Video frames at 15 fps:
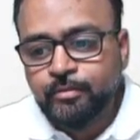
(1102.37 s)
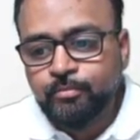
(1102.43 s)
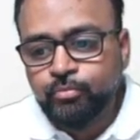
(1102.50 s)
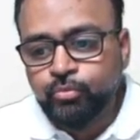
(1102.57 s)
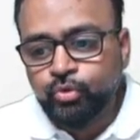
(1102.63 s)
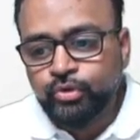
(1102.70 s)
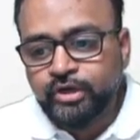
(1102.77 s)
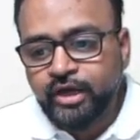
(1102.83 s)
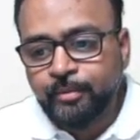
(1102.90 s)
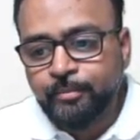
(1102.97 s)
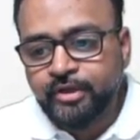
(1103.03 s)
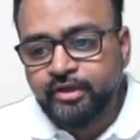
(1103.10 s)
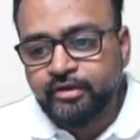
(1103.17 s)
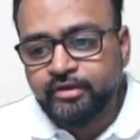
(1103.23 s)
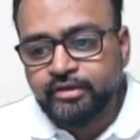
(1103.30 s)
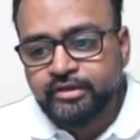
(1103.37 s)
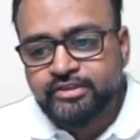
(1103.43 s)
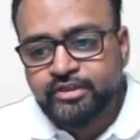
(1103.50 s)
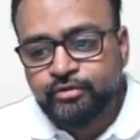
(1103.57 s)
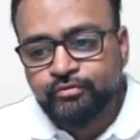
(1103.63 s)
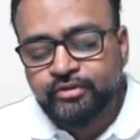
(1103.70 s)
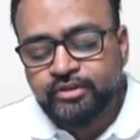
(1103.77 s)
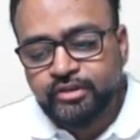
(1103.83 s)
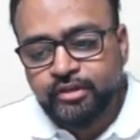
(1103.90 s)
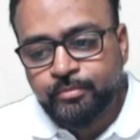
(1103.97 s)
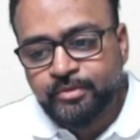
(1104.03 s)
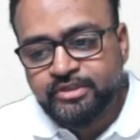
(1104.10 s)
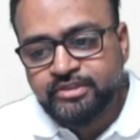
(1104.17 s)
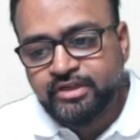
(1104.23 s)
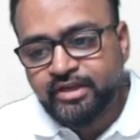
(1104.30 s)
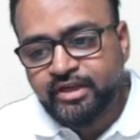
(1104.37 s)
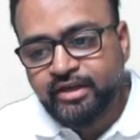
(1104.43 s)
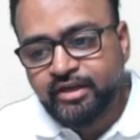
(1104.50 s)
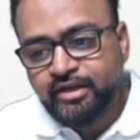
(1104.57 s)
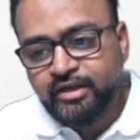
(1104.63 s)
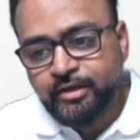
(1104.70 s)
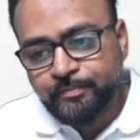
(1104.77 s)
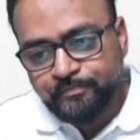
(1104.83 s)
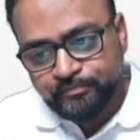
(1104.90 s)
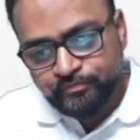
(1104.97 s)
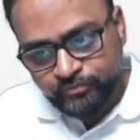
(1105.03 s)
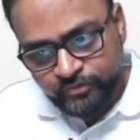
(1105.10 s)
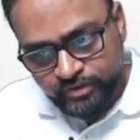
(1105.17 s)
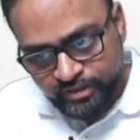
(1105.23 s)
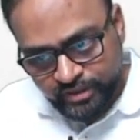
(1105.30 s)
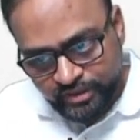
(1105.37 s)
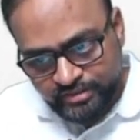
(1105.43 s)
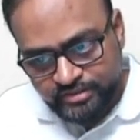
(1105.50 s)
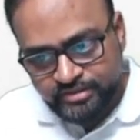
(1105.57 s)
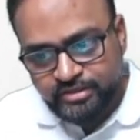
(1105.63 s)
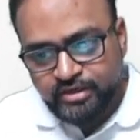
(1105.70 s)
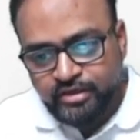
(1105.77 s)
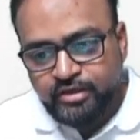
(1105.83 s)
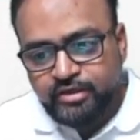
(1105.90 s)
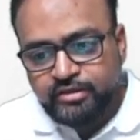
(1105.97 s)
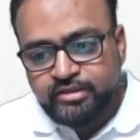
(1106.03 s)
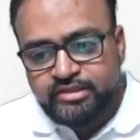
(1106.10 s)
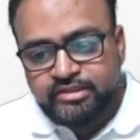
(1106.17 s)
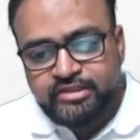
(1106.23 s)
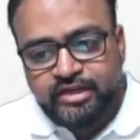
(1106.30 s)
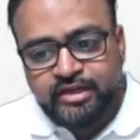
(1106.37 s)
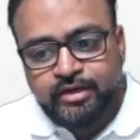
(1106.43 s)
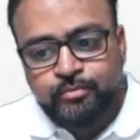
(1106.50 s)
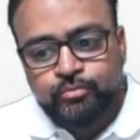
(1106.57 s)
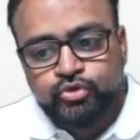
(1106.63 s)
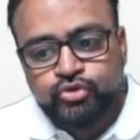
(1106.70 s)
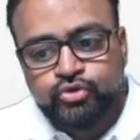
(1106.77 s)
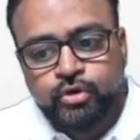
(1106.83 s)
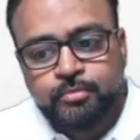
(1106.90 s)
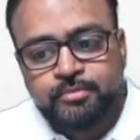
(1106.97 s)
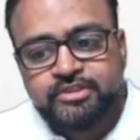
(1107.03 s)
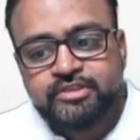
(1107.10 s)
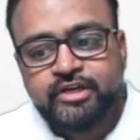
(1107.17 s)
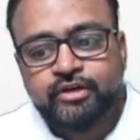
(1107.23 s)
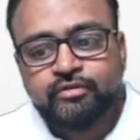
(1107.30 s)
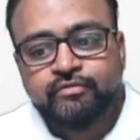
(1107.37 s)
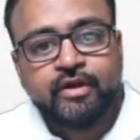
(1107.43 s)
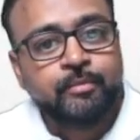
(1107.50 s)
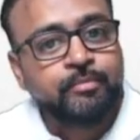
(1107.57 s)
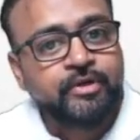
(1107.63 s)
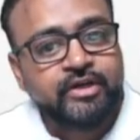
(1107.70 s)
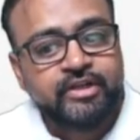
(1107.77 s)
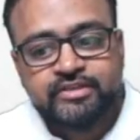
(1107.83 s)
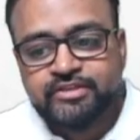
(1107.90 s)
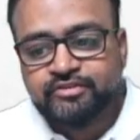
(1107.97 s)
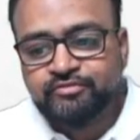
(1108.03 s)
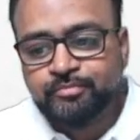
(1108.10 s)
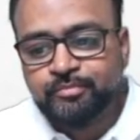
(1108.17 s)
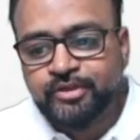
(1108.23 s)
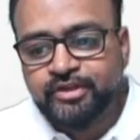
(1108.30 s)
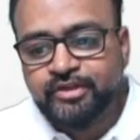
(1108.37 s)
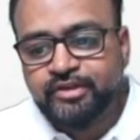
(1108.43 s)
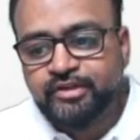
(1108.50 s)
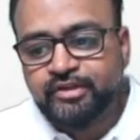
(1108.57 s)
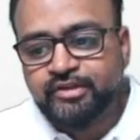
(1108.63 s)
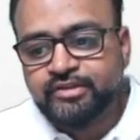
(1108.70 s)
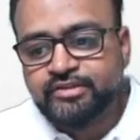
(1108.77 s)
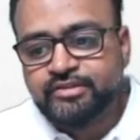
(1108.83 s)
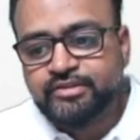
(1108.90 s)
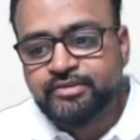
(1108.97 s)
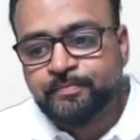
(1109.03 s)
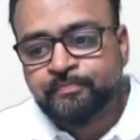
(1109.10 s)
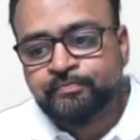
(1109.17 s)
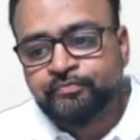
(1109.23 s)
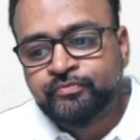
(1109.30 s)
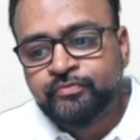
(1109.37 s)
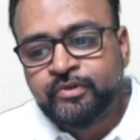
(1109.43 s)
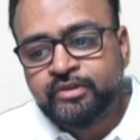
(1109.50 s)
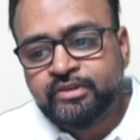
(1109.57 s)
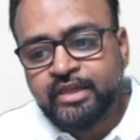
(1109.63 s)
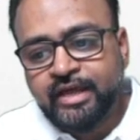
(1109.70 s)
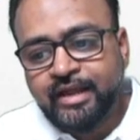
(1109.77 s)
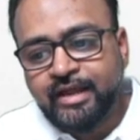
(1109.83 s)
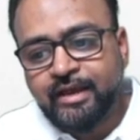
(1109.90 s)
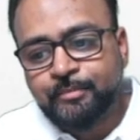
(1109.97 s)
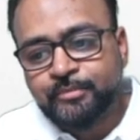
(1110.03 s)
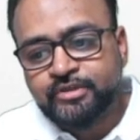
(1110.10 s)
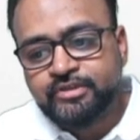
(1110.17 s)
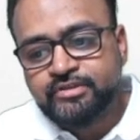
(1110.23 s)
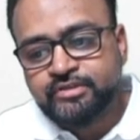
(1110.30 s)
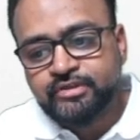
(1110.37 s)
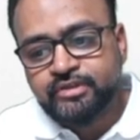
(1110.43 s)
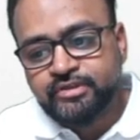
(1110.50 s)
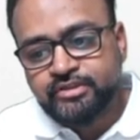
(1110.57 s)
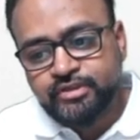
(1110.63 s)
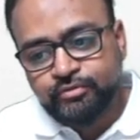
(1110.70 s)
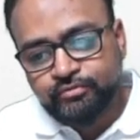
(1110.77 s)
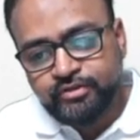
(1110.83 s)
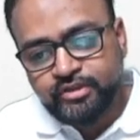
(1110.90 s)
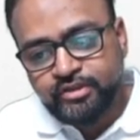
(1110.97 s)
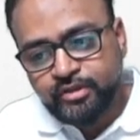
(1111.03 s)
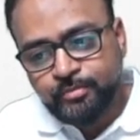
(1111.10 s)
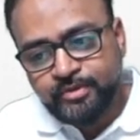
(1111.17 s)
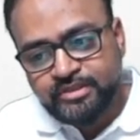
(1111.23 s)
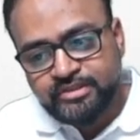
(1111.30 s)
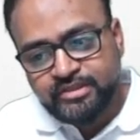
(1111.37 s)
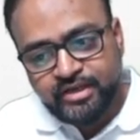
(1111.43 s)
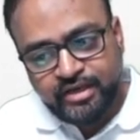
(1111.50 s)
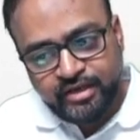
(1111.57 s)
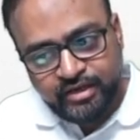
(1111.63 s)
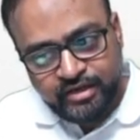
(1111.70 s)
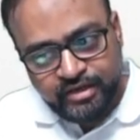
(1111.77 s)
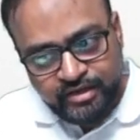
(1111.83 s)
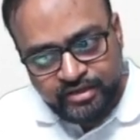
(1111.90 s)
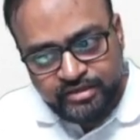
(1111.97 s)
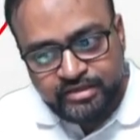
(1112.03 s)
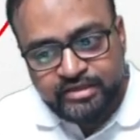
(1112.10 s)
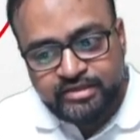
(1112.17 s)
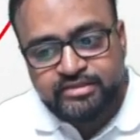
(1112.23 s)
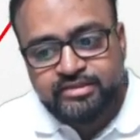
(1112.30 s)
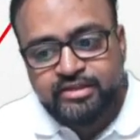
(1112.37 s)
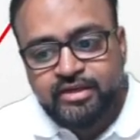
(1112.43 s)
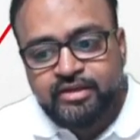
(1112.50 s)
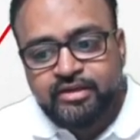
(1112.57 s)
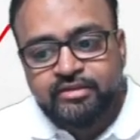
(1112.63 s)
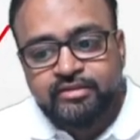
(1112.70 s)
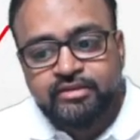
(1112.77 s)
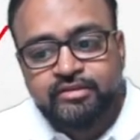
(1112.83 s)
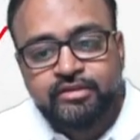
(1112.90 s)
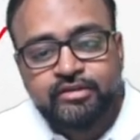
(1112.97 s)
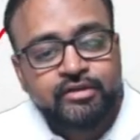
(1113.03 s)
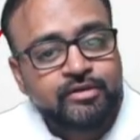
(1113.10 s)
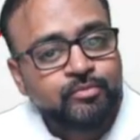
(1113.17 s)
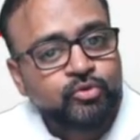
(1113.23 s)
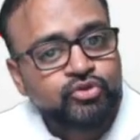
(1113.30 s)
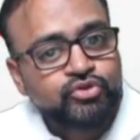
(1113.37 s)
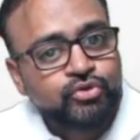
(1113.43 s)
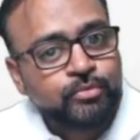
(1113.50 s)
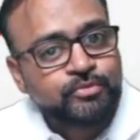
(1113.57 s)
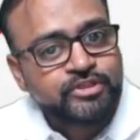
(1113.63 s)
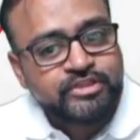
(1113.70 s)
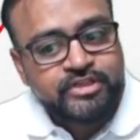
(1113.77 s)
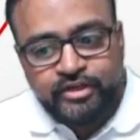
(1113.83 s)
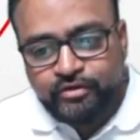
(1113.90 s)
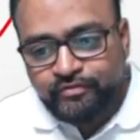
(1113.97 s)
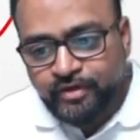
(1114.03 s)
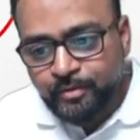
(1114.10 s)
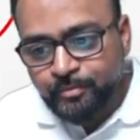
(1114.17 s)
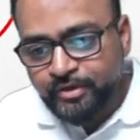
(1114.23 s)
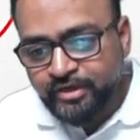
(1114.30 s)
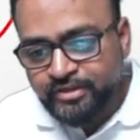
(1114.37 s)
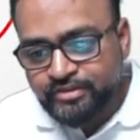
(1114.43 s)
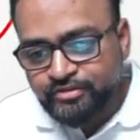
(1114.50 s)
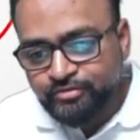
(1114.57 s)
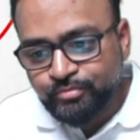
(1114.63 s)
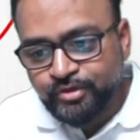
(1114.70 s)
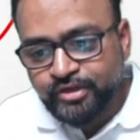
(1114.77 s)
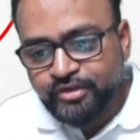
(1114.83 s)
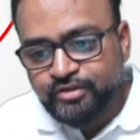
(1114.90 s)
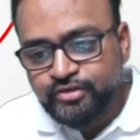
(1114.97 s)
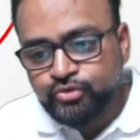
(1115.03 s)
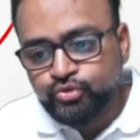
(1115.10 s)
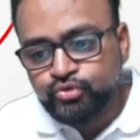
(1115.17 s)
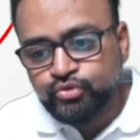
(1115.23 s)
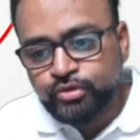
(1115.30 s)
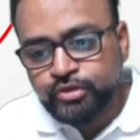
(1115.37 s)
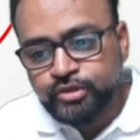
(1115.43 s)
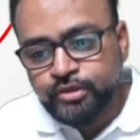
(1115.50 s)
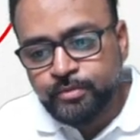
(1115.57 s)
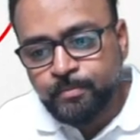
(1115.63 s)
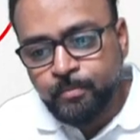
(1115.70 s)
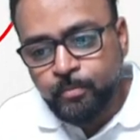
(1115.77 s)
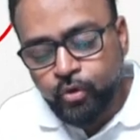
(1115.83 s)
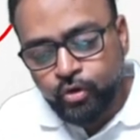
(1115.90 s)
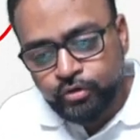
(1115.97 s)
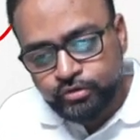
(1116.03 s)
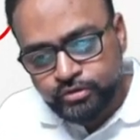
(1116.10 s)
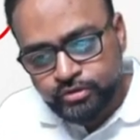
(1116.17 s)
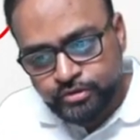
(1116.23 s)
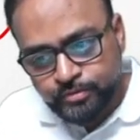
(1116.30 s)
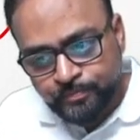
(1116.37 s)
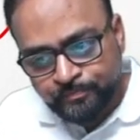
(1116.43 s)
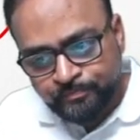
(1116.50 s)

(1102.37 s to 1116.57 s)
putamen. Is it within the basal ganglia? Yes. The second most common site of hypertensive bleed is thalamus. Is it within the basal ganglia? Yes. The third most common site of hypertensive bleed is usually the pons.